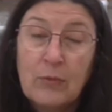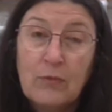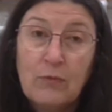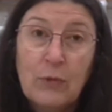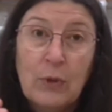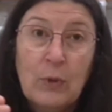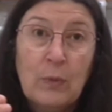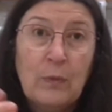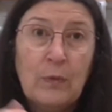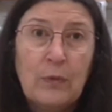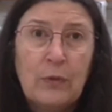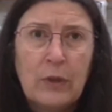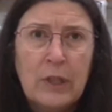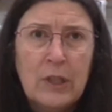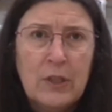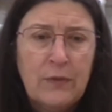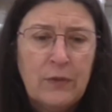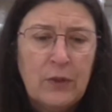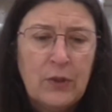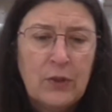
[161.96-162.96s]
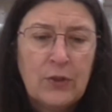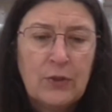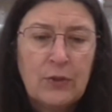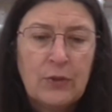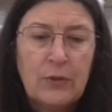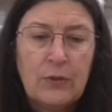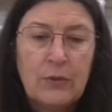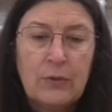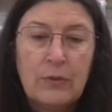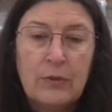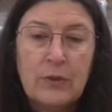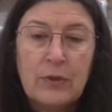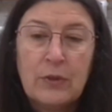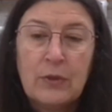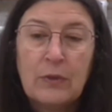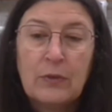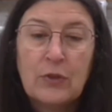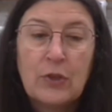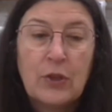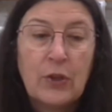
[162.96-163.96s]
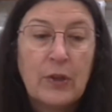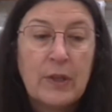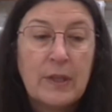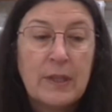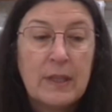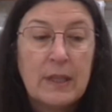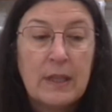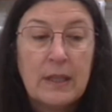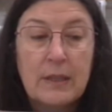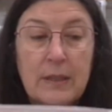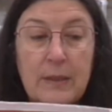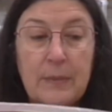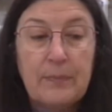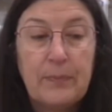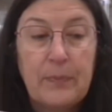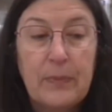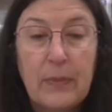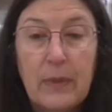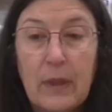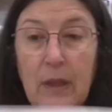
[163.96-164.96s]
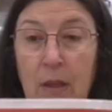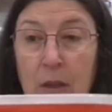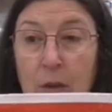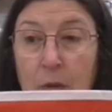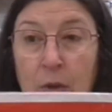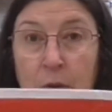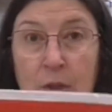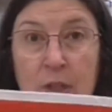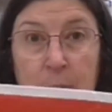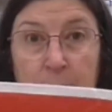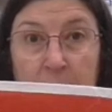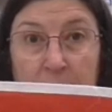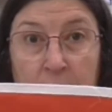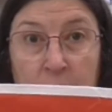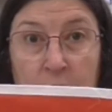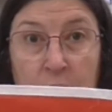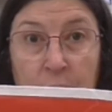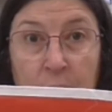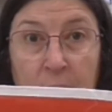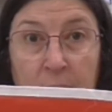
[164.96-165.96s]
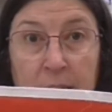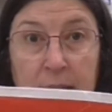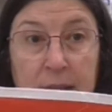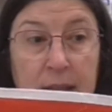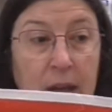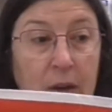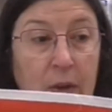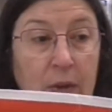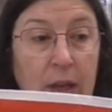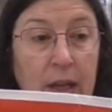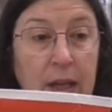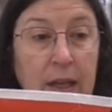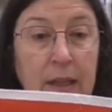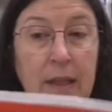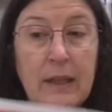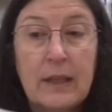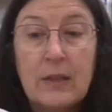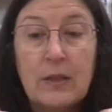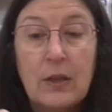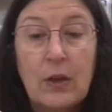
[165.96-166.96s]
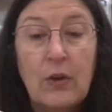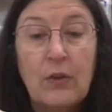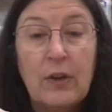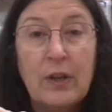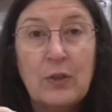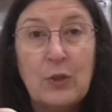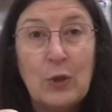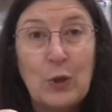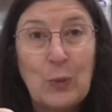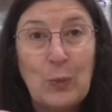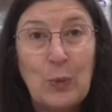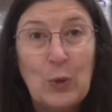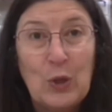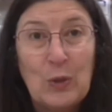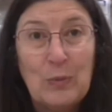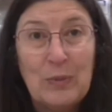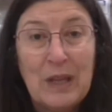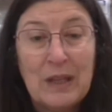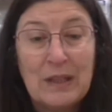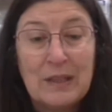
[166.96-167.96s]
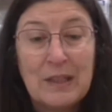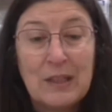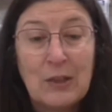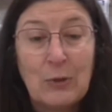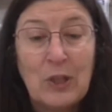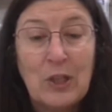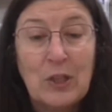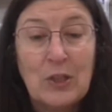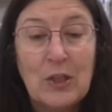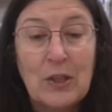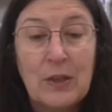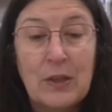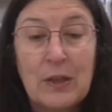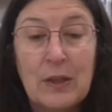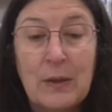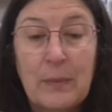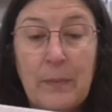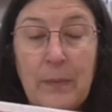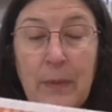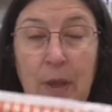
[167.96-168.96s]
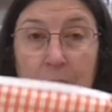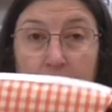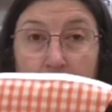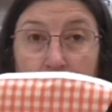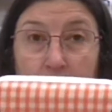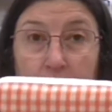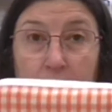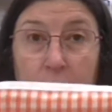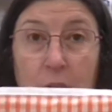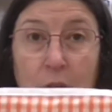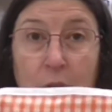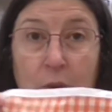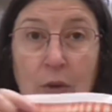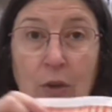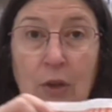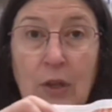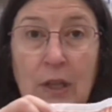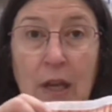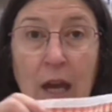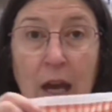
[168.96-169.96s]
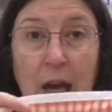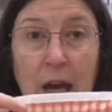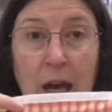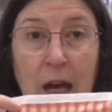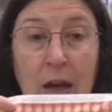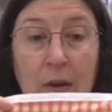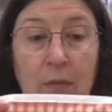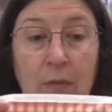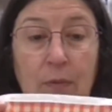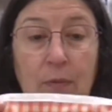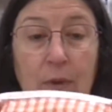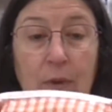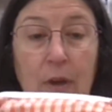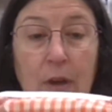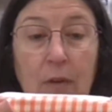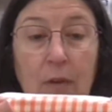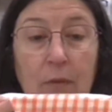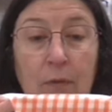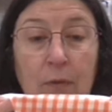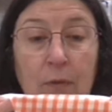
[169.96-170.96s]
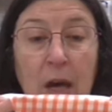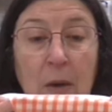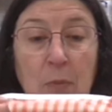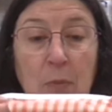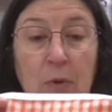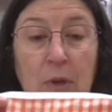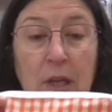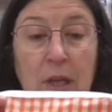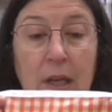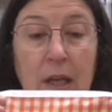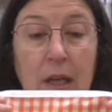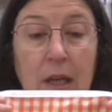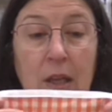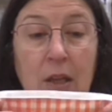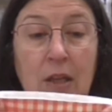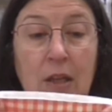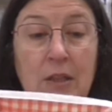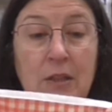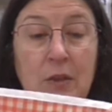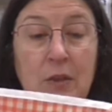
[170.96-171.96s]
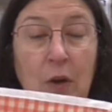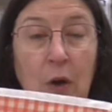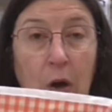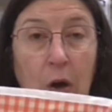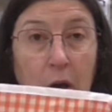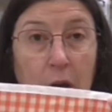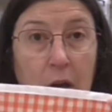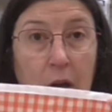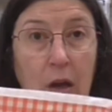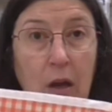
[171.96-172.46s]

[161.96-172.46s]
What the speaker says: room for individual sort of choices. You can space your flags out like this, or else you can put them next to each other. You can have fabric that's got